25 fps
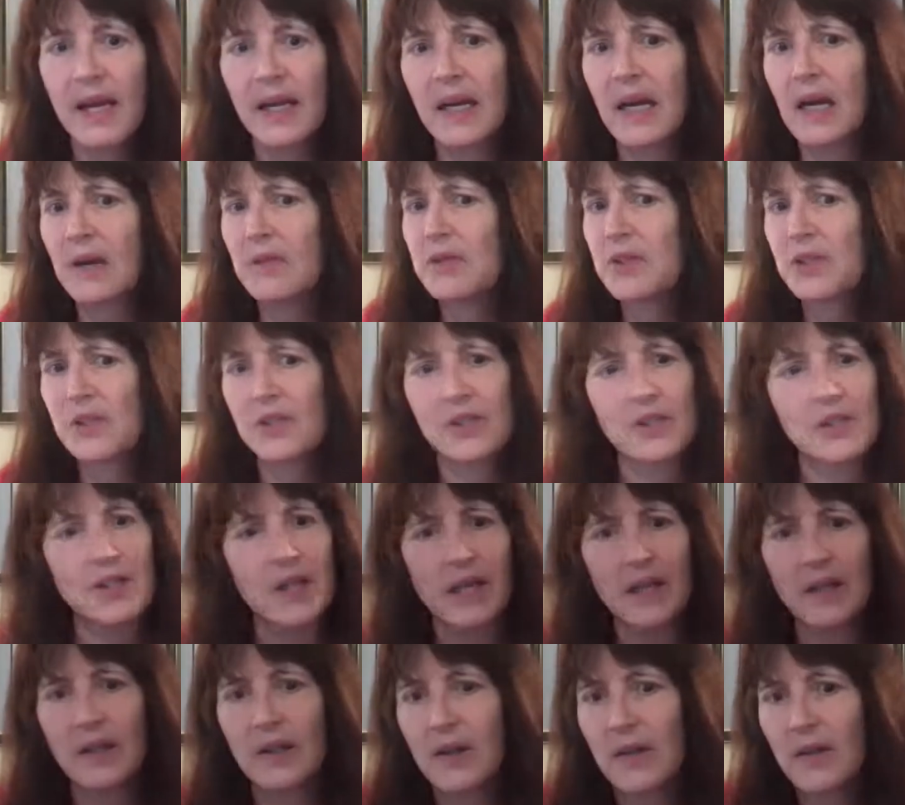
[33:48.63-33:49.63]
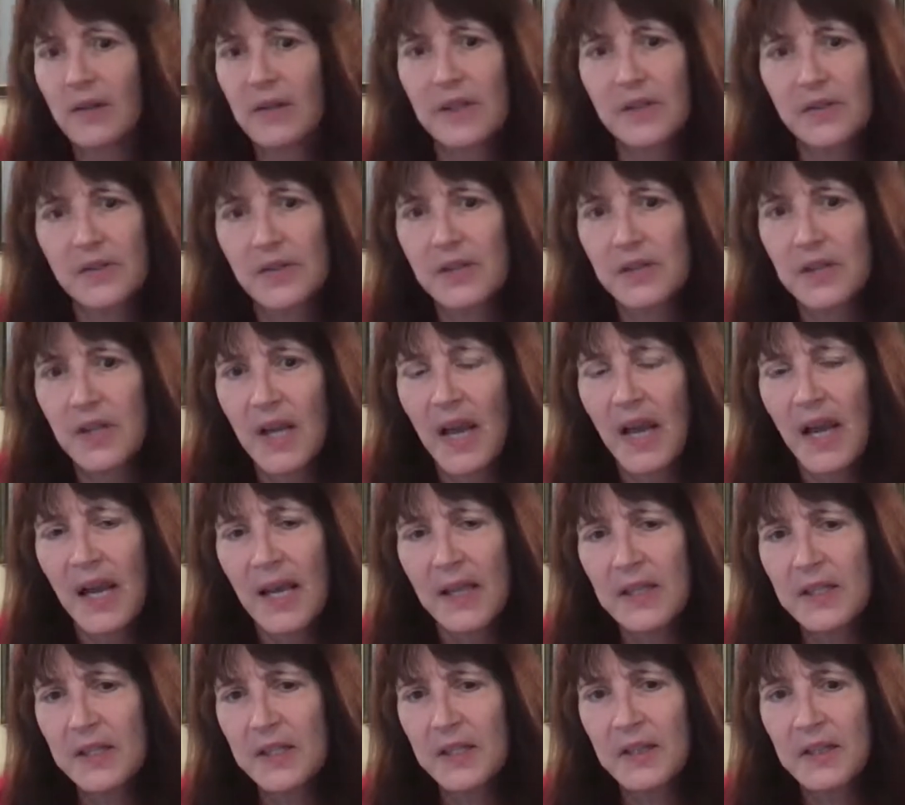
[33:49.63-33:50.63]
And I was just like, no,
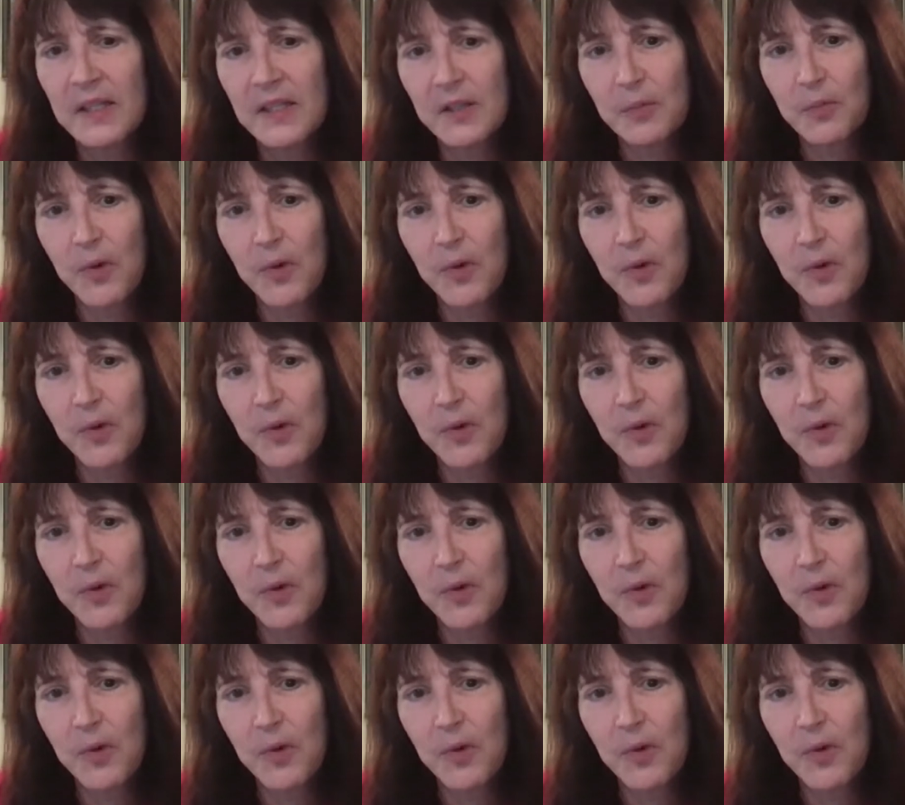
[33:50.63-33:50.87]
this